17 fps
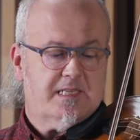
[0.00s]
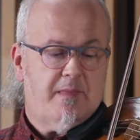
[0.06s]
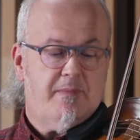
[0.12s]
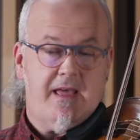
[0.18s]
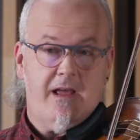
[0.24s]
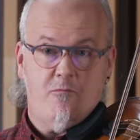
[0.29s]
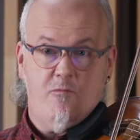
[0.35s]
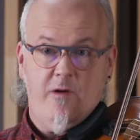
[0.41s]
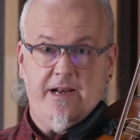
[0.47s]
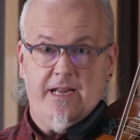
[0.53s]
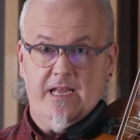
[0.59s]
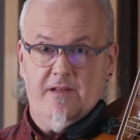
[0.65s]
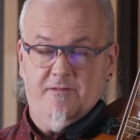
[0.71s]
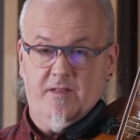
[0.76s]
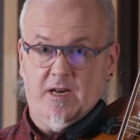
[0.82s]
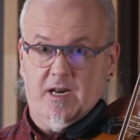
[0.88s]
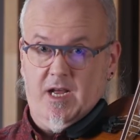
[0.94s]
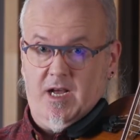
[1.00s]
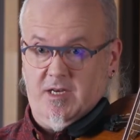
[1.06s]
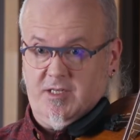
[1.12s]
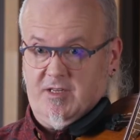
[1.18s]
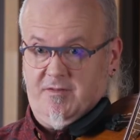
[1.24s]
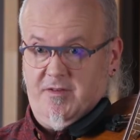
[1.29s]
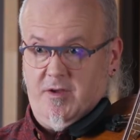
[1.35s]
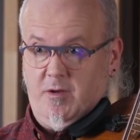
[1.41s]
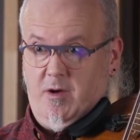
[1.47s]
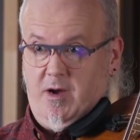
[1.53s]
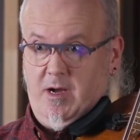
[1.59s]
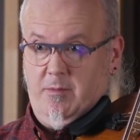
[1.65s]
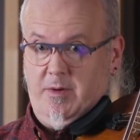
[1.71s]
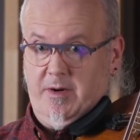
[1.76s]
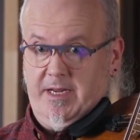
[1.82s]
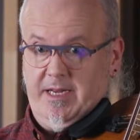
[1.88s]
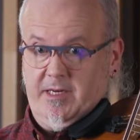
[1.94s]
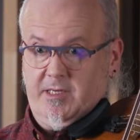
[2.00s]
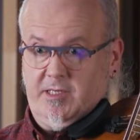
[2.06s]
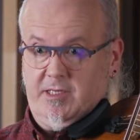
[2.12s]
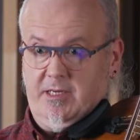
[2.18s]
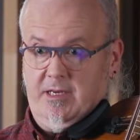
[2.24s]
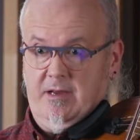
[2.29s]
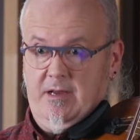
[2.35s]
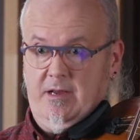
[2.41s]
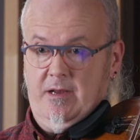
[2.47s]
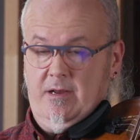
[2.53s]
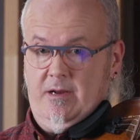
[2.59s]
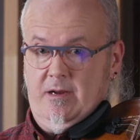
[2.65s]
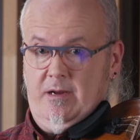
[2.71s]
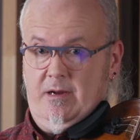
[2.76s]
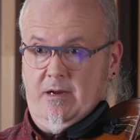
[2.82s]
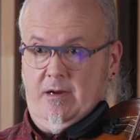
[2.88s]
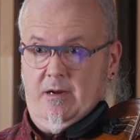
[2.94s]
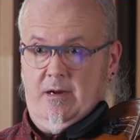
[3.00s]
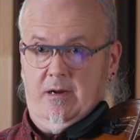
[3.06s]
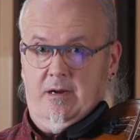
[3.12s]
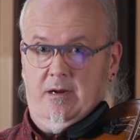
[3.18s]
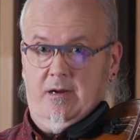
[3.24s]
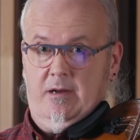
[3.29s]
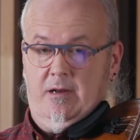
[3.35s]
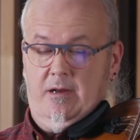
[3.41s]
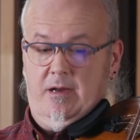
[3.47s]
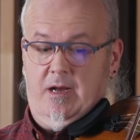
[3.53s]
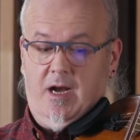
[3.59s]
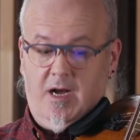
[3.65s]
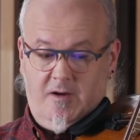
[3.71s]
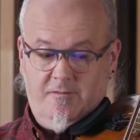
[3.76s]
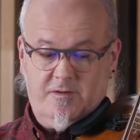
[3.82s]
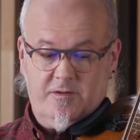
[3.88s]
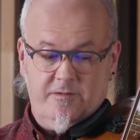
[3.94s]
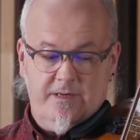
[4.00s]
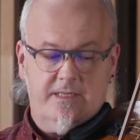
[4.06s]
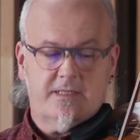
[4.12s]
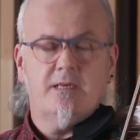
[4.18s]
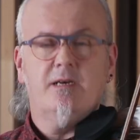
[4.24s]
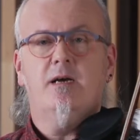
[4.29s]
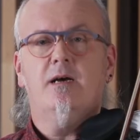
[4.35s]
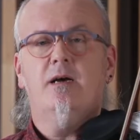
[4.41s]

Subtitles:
then they're ready for the last few harmonics after it.